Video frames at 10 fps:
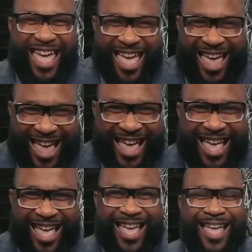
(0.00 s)

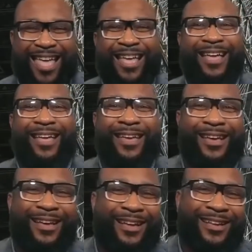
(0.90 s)

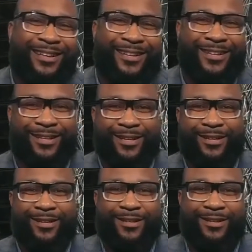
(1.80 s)

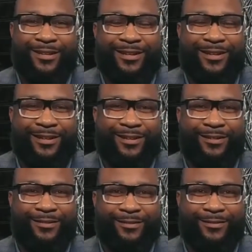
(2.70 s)

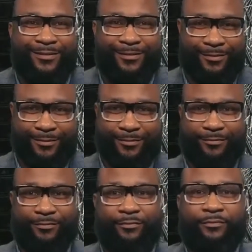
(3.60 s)

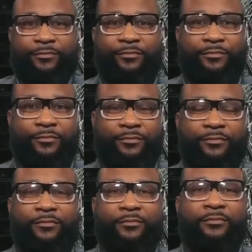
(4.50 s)

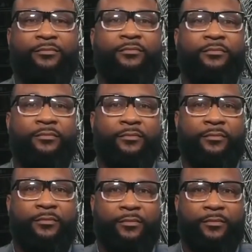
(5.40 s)
[no speech]